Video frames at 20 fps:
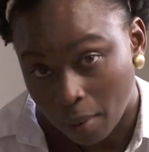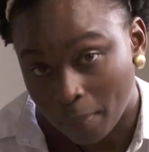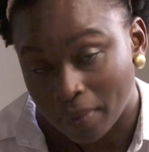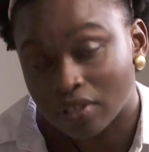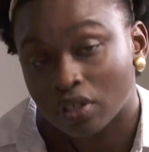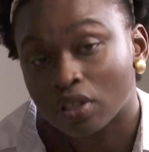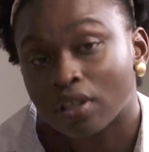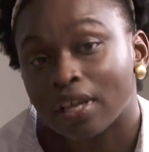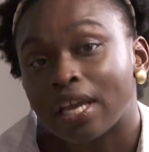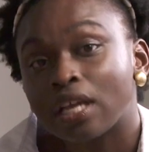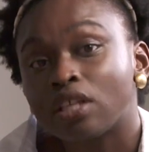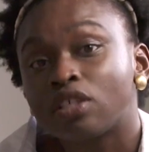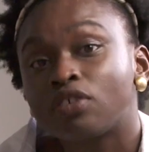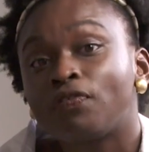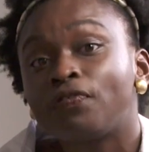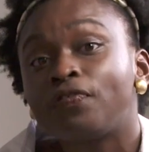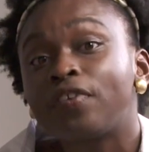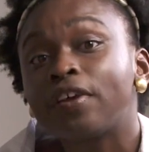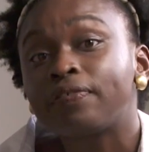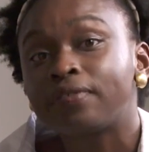up until the age
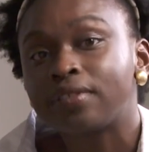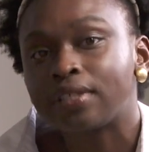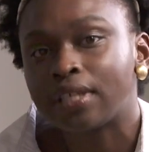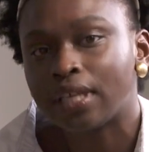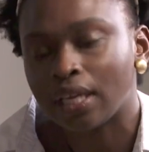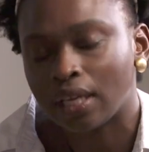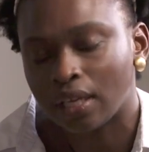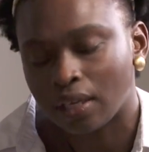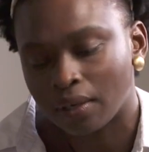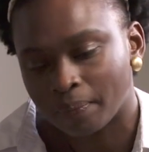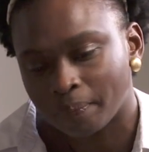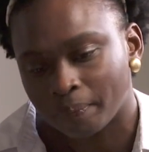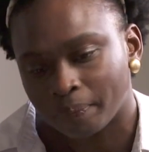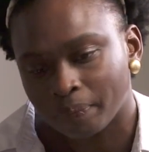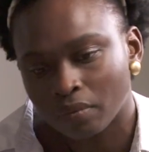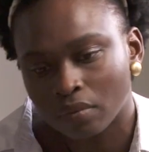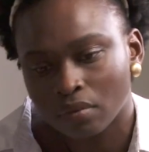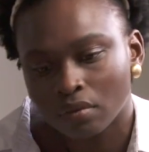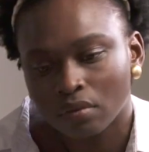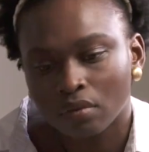15,
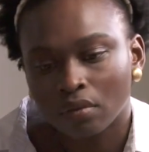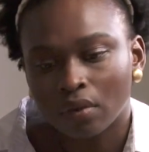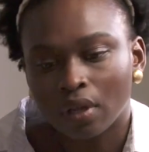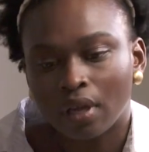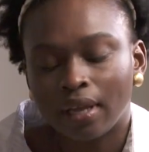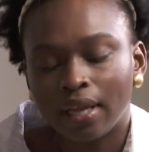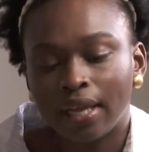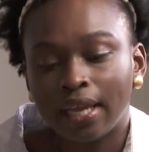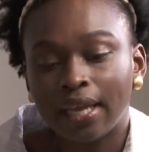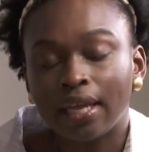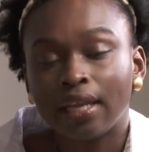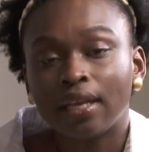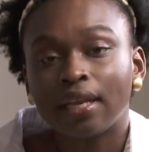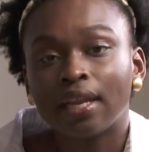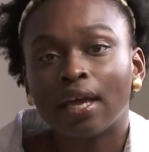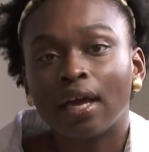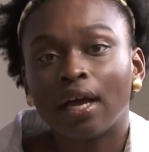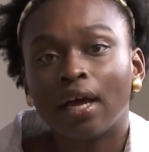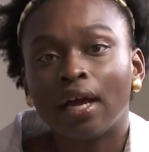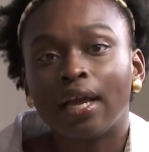
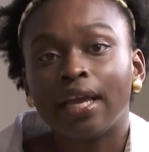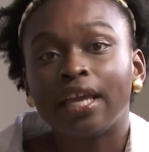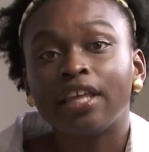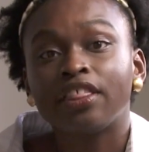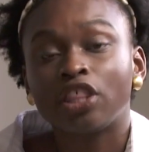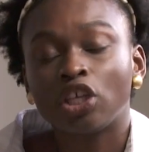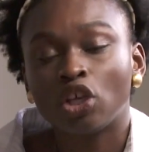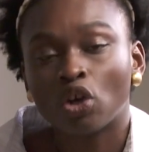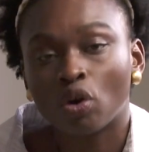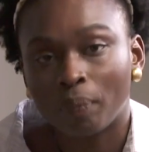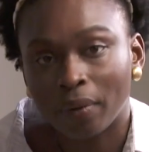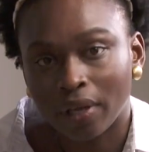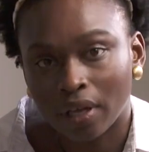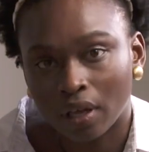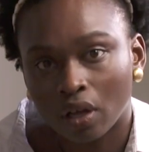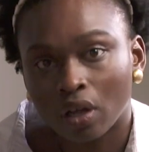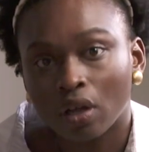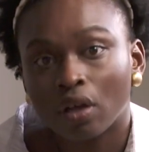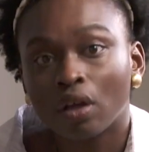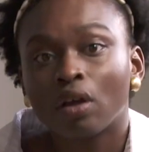in
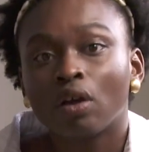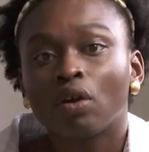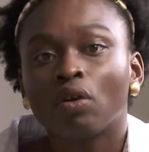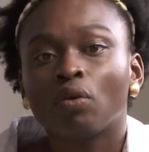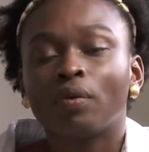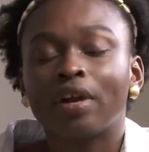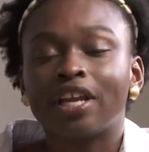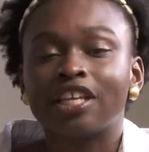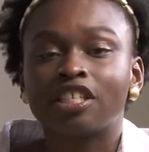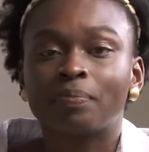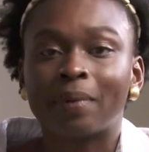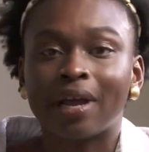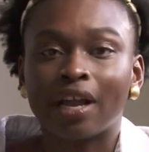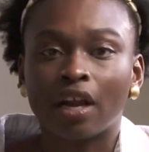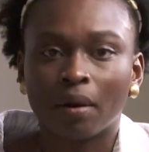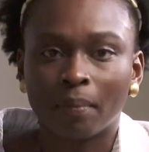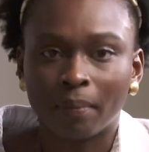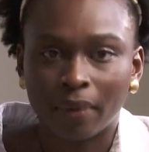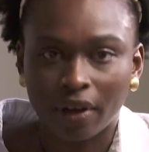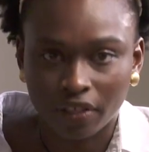Ethiopia, raised by
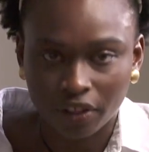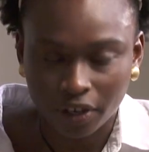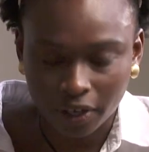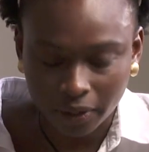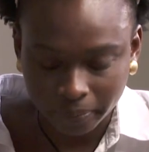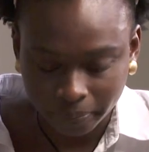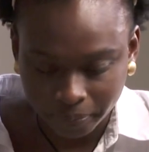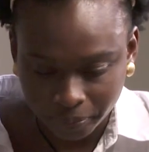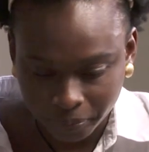her mother.